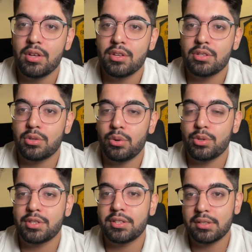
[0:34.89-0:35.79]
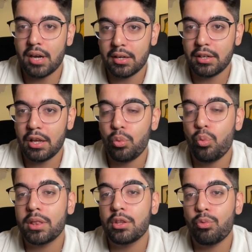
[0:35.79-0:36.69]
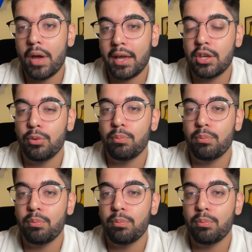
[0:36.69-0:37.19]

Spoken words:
So starting with the vacuum